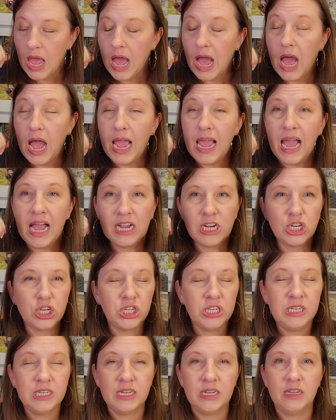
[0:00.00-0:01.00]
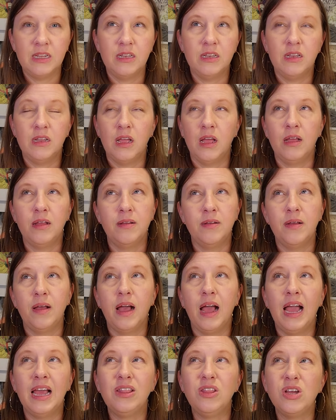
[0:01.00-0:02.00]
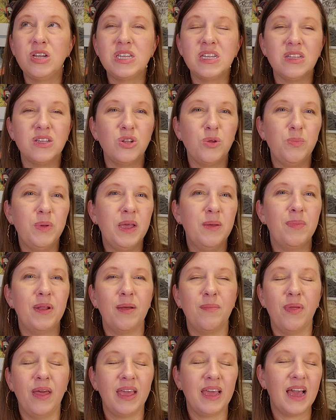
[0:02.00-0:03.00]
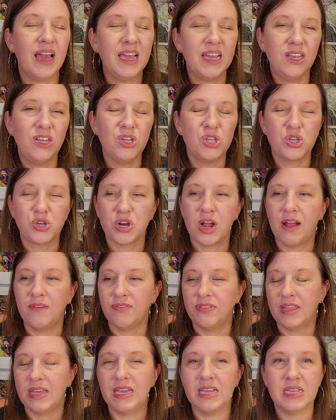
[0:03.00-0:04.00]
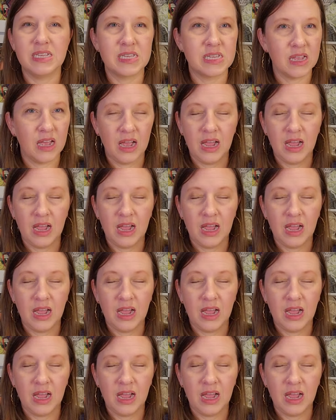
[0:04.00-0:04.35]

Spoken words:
I actually didn't, I looked a little bit, but I'm like, I can just draft these.